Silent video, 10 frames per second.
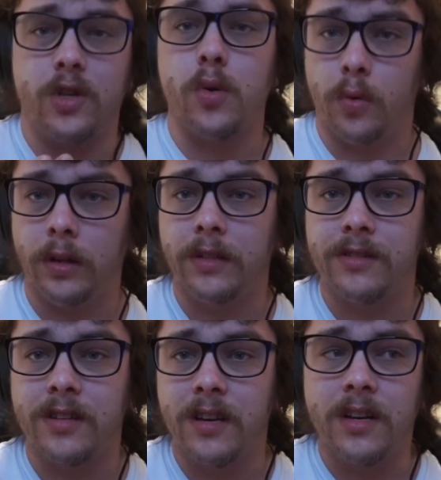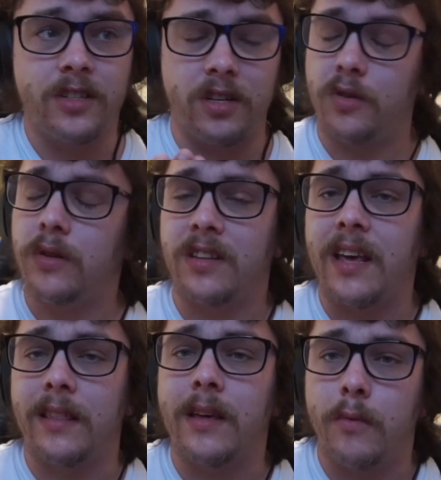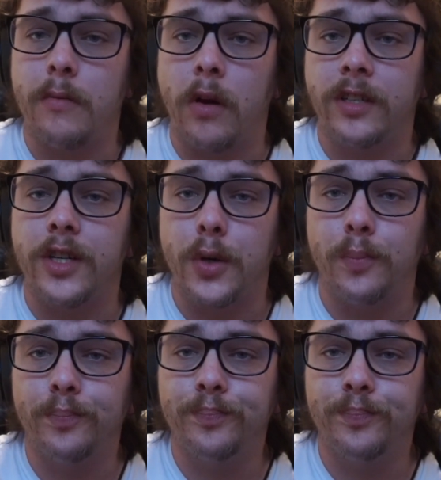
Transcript: tools to do the thing that we want to do.